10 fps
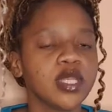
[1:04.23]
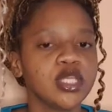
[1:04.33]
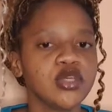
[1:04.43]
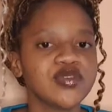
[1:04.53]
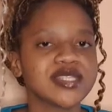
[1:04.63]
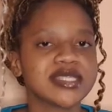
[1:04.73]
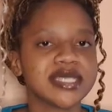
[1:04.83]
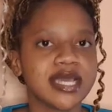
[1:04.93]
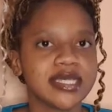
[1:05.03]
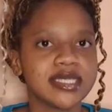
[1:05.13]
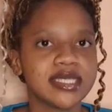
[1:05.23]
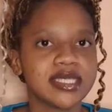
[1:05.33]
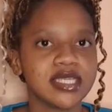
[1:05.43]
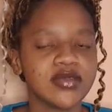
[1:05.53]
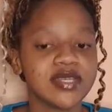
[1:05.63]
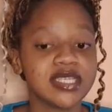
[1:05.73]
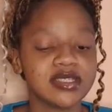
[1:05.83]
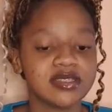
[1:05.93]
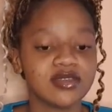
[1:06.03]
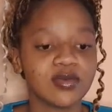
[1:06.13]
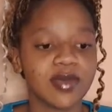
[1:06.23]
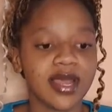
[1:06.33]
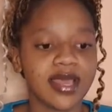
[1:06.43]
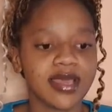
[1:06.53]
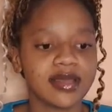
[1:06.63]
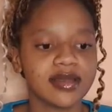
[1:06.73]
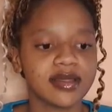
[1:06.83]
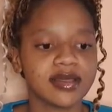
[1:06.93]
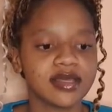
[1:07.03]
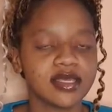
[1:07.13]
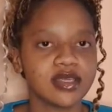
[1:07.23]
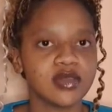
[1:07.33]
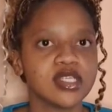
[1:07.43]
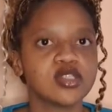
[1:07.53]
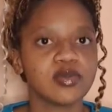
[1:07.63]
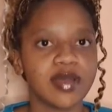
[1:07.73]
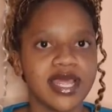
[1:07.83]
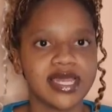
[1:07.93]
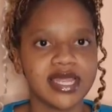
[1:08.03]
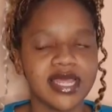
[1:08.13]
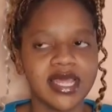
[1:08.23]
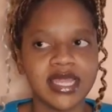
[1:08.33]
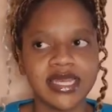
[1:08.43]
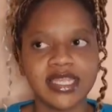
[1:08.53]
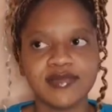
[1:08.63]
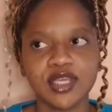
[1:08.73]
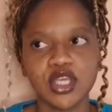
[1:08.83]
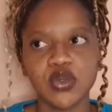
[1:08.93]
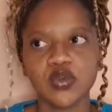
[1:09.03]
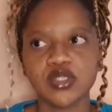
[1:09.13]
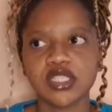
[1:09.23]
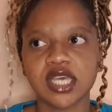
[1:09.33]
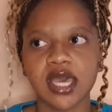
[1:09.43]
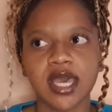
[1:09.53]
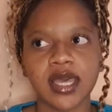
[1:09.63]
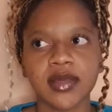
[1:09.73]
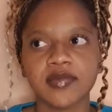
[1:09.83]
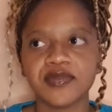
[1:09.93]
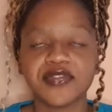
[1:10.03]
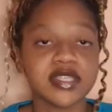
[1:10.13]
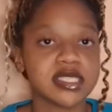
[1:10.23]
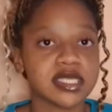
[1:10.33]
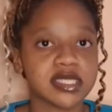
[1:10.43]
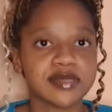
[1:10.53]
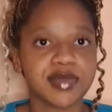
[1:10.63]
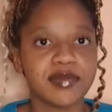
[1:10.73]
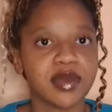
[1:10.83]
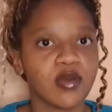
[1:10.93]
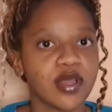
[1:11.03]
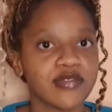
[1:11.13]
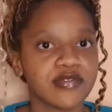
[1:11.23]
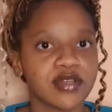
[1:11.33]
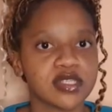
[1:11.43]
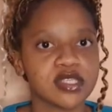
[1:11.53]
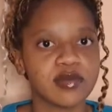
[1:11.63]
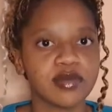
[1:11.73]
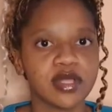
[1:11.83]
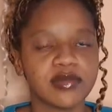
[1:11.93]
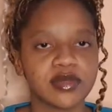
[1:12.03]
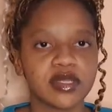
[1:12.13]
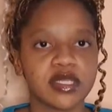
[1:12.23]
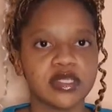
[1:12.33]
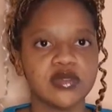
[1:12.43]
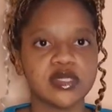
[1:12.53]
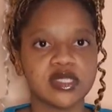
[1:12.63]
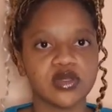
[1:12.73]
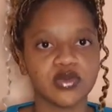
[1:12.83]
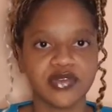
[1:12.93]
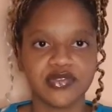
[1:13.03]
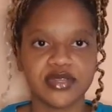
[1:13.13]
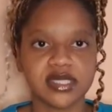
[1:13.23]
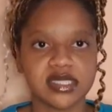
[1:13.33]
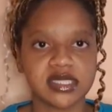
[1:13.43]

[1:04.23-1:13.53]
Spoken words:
you study, you need to plan. Let me use physics paper 1, for example. I'm gonna use it to reference.